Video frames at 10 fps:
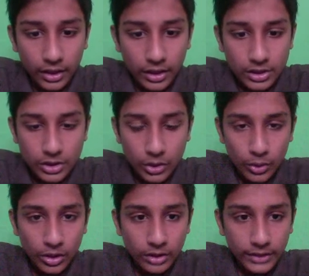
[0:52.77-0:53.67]

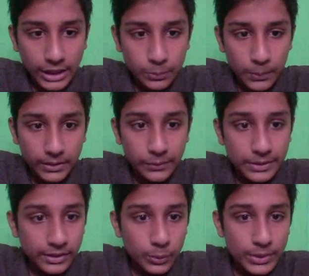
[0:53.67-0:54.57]
So that's why the
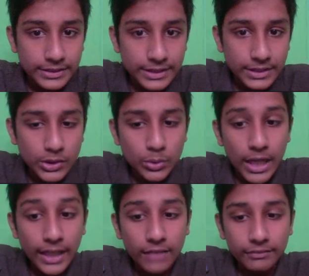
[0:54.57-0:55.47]
reason Queen c2,
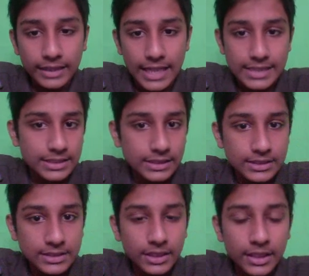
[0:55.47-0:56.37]
and after
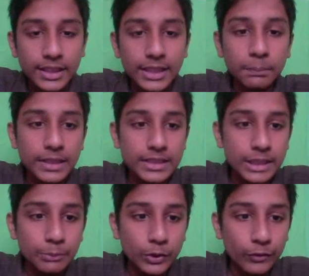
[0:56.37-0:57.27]
castles, he plays the
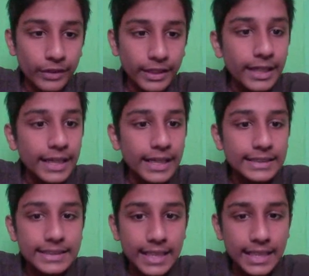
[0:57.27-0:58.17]
move
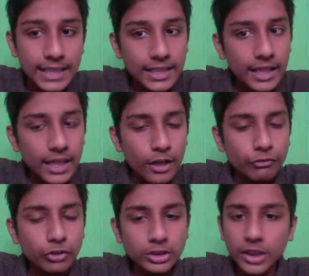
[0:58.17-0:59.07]
a3,
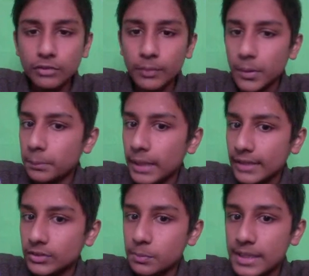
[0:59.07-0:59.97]
forcing
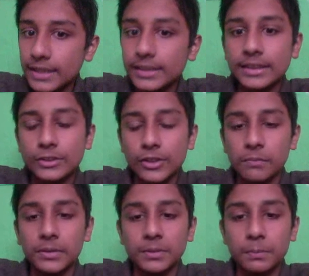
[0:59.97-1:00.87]
black to make a decision
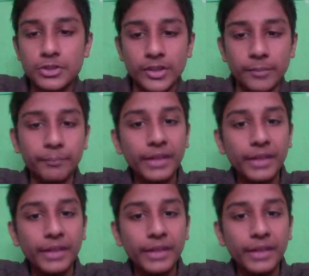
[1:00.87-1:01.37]
with this bishop.